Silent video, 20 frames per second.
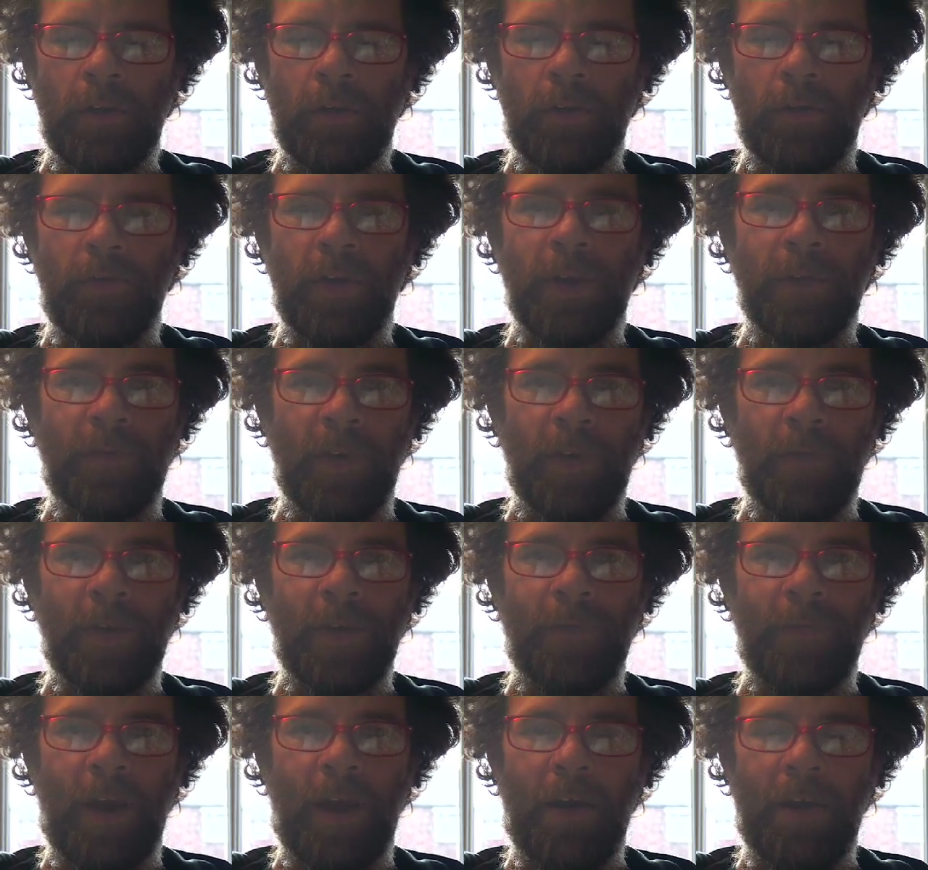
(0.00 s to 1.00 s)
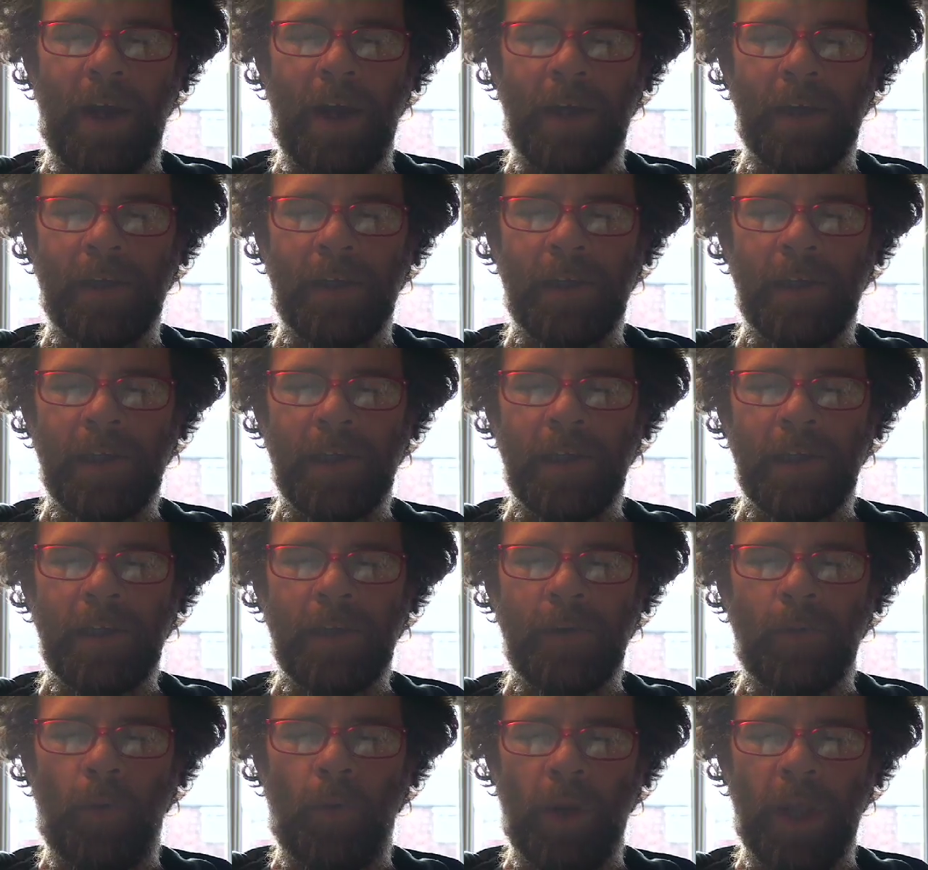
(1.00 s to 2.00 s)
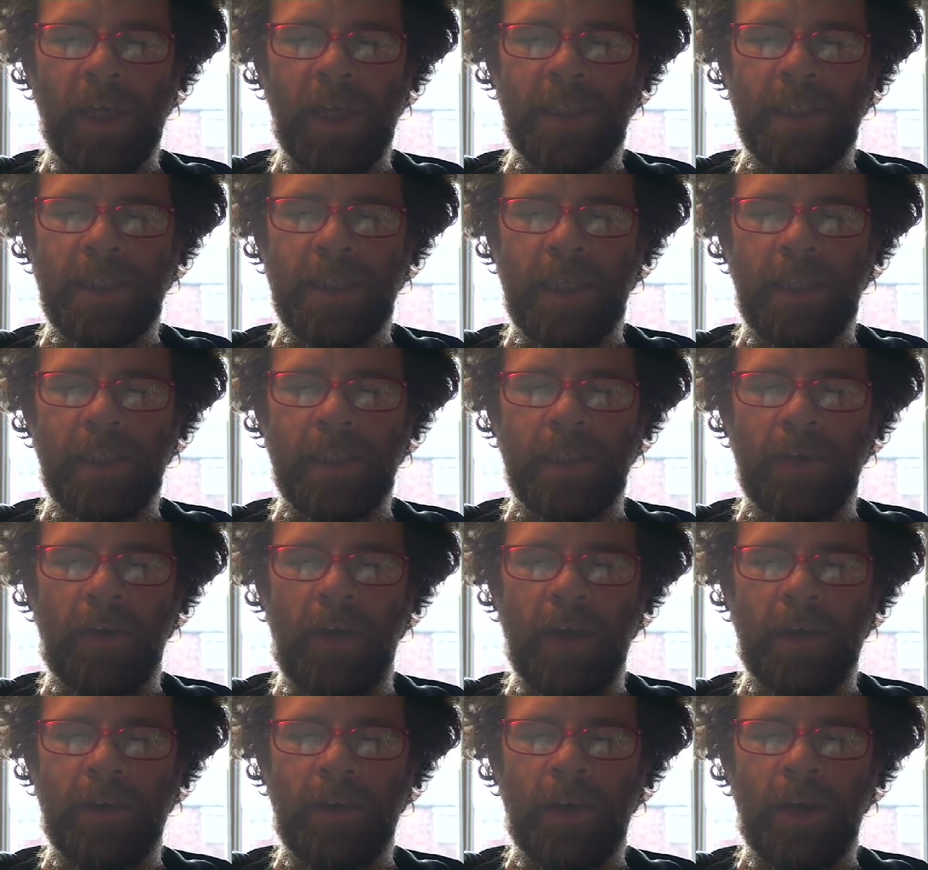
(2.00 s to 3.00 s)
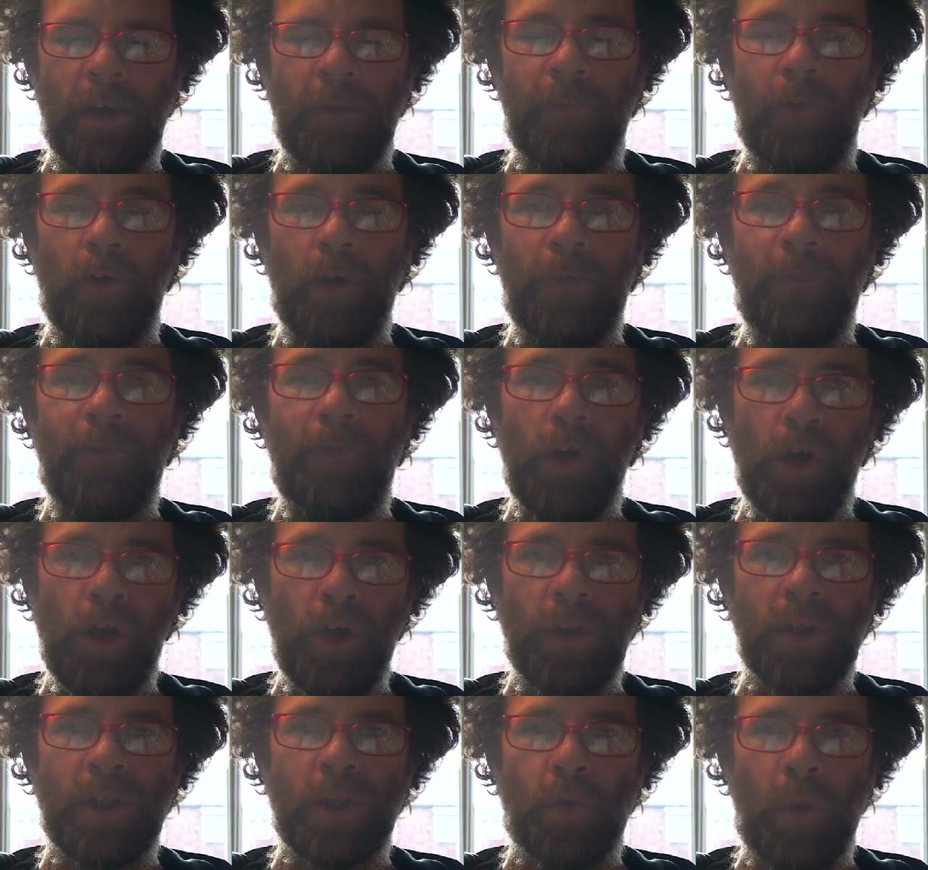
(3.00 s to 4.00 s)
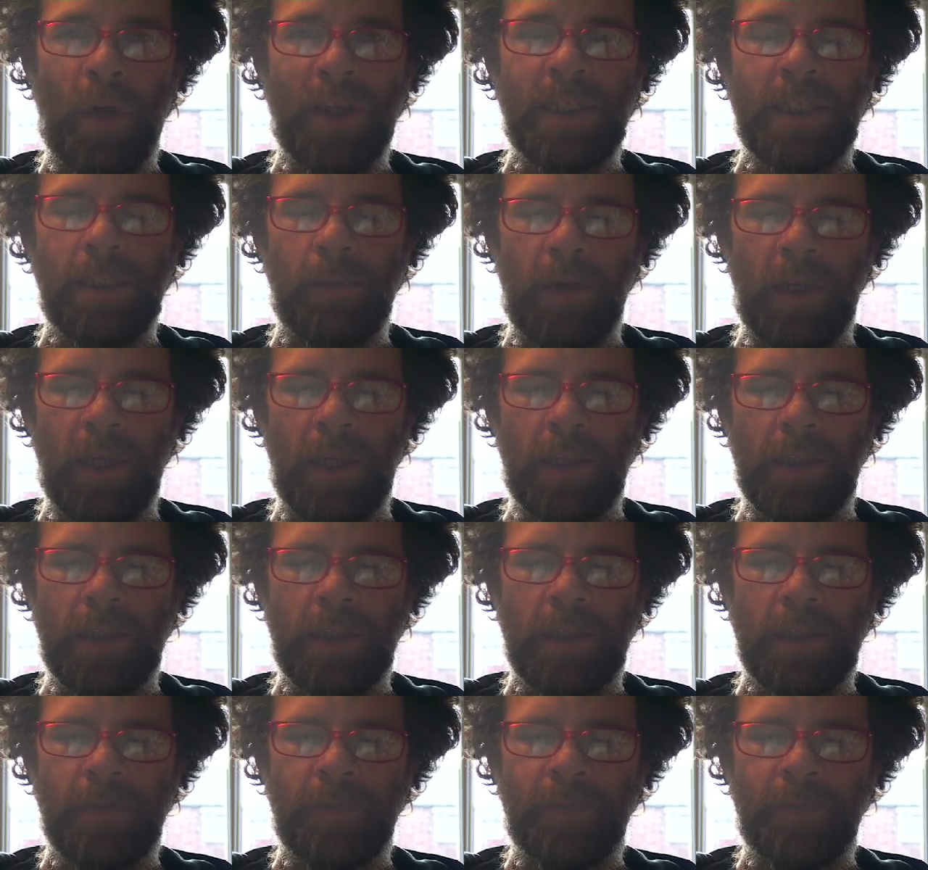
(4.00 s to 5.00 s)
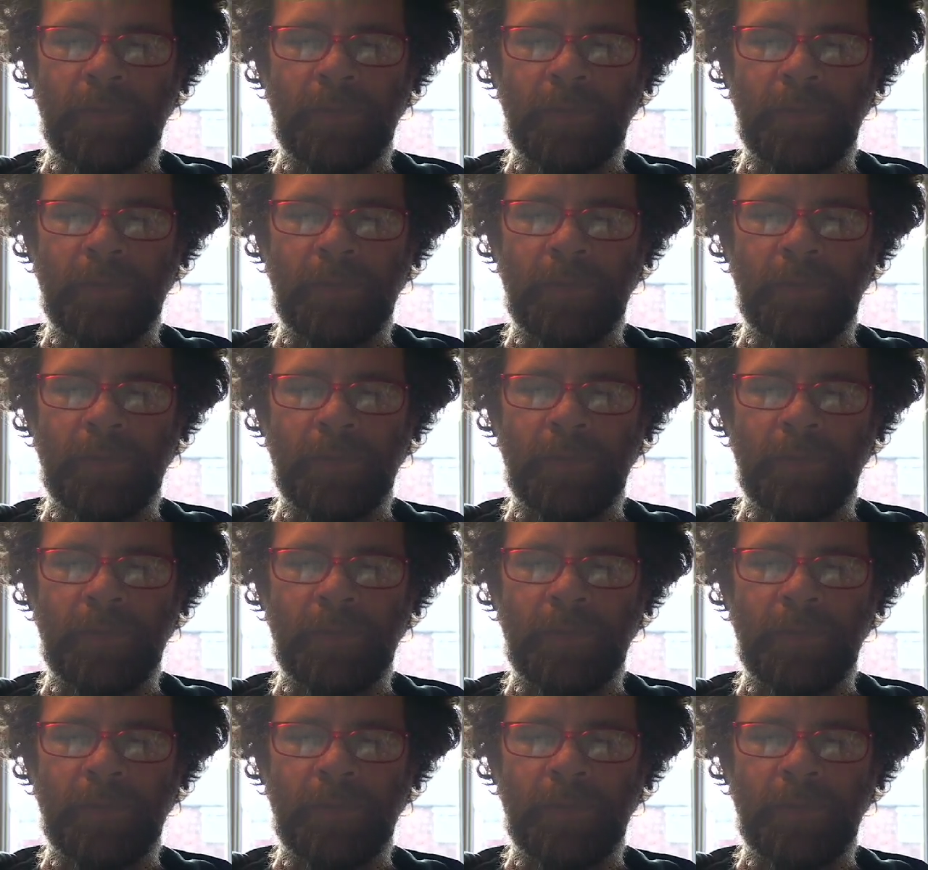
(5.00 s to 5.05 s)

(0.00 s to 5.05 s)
350 Fahrenheit, 180 centigrade for a further 20 minutes.